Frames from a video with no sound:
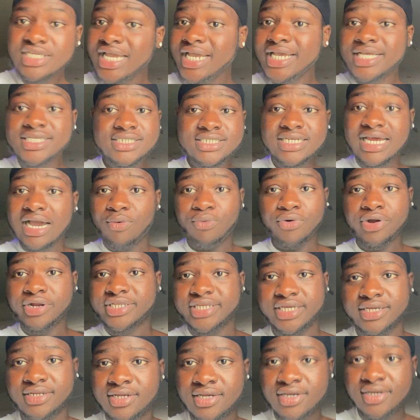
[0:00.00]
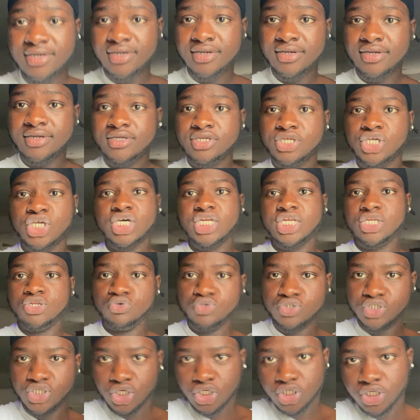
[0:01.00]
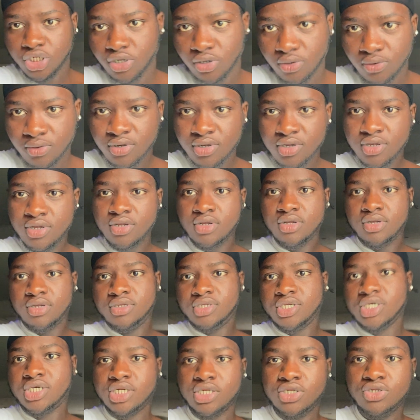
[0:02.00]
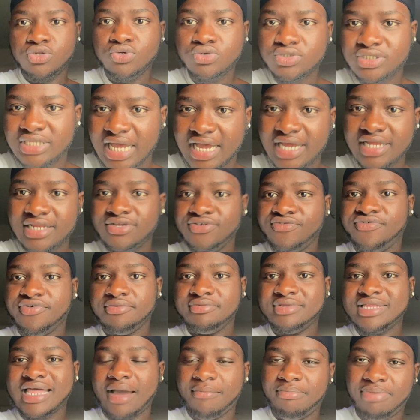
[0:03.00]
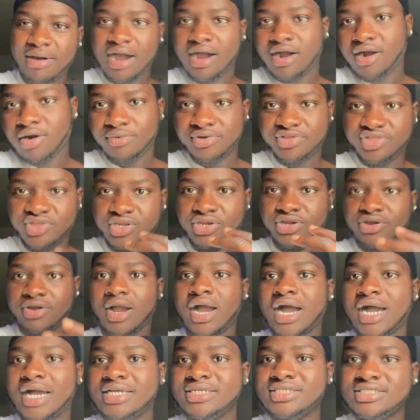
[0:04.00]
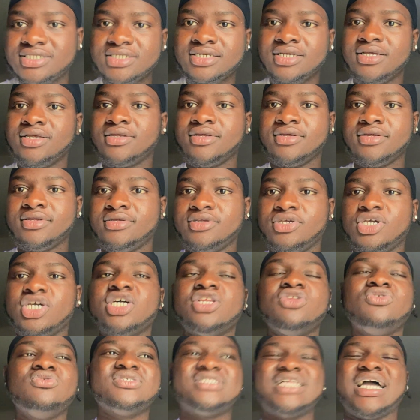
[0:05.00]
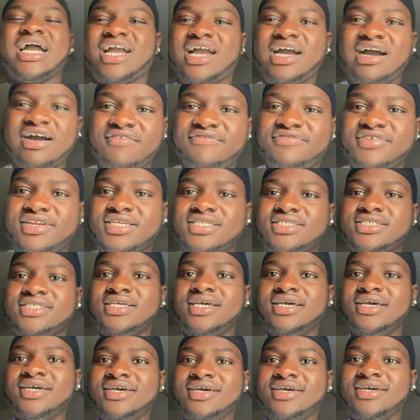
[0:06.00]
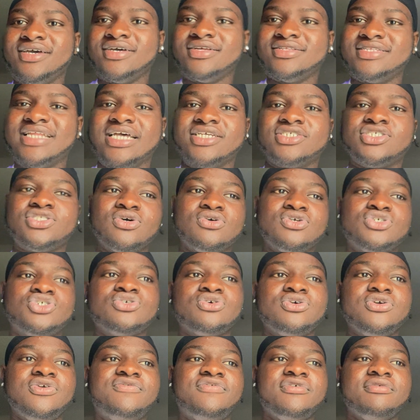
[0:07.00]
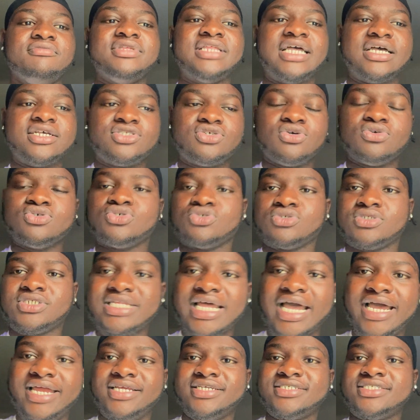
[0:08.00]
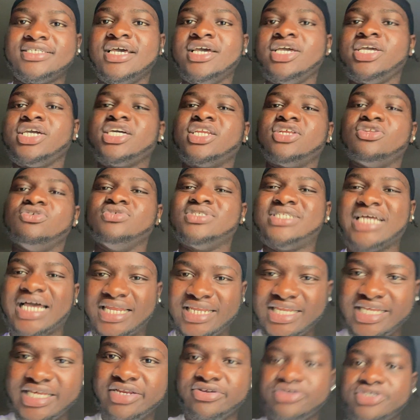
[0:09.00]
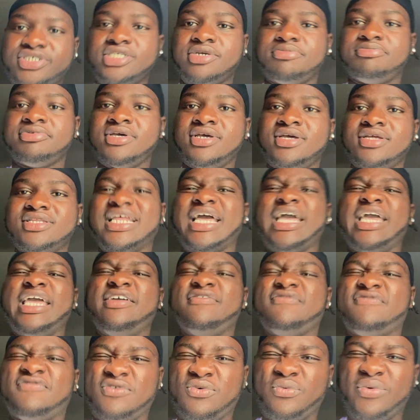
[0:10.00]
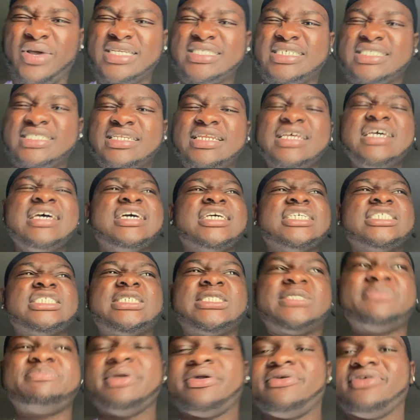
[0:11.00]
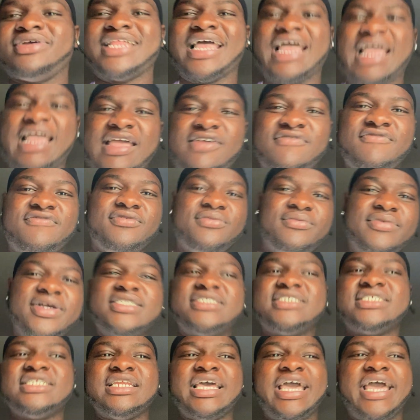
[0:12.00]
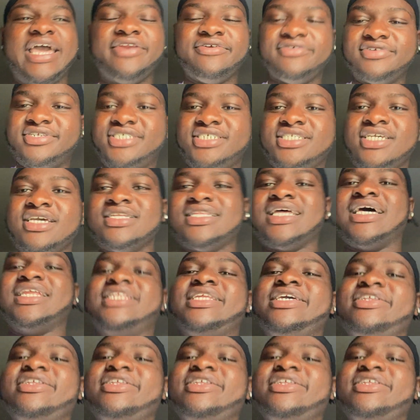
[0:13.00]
It's not worth it. You're going to lose the glow. You're going to lose that, you feel me, that power within your eyes. You're going to lose that confidence, that social, you feel me, that social status. You're going to lose that leadership, that influencing spirit, that influencing energy, that